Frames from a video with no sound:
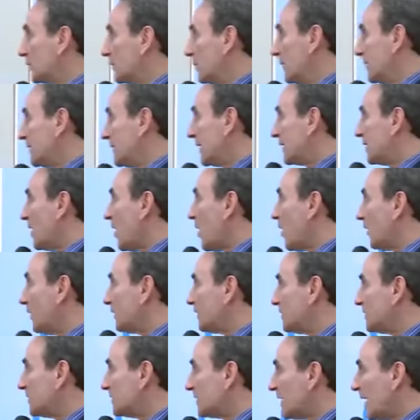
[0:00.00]
From a
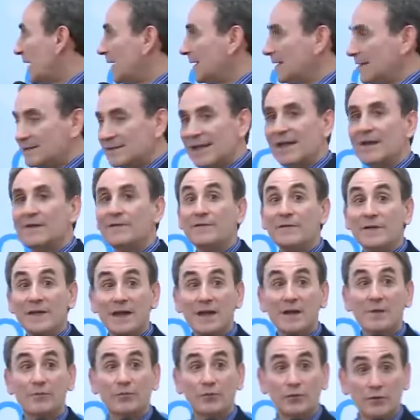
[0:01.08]
technology side, it's
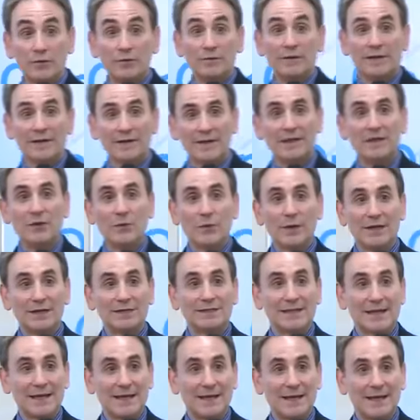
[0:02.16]
FDA-approved in the
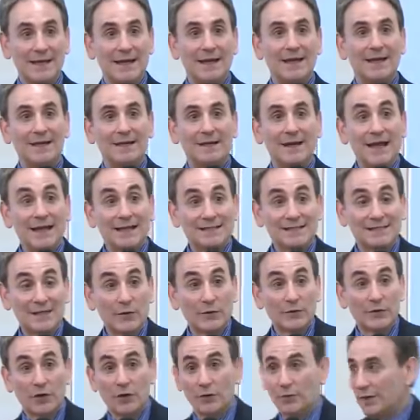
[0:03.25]
USA and
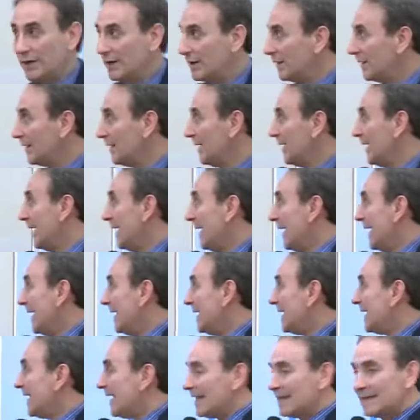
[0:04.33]
South Korea,
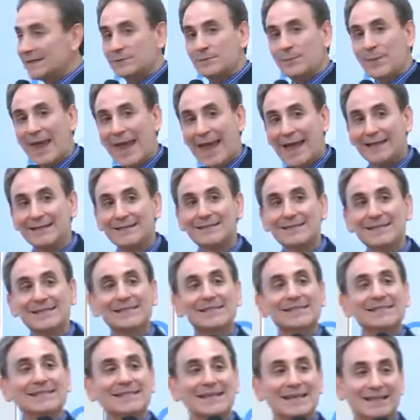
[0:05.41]
and it has patents in
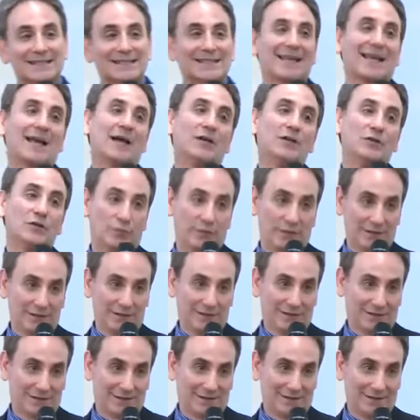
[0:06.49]
6
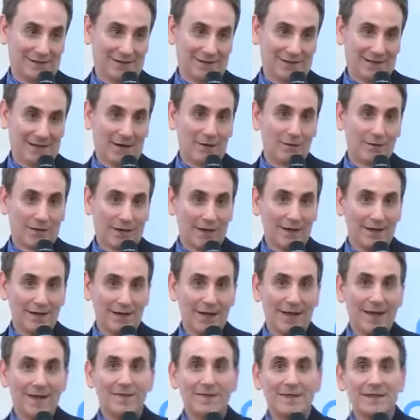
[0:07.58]
countries, okay?
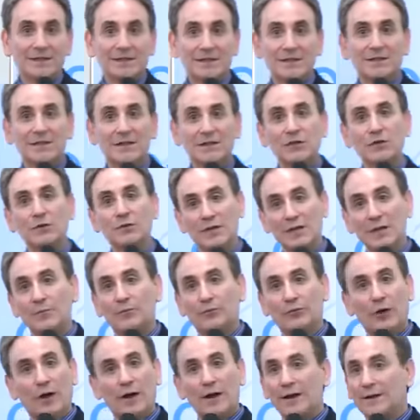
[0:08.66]
This is a unique
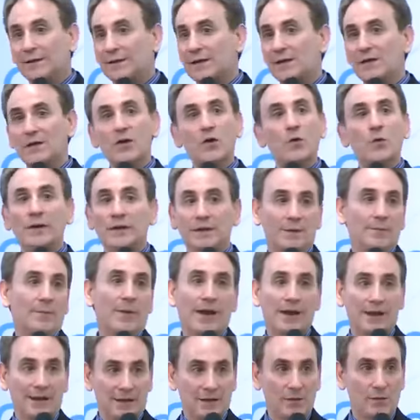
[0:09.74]
product that no one can
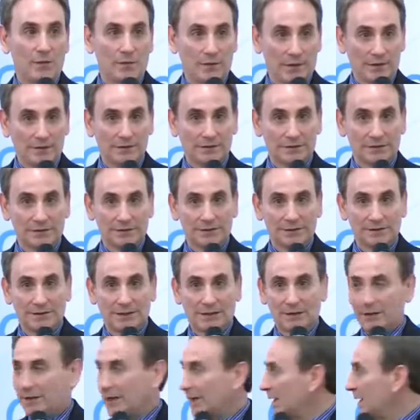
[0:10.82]
buy anywhere else,
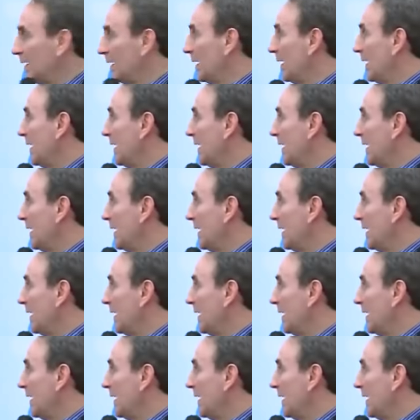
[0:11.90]
okay?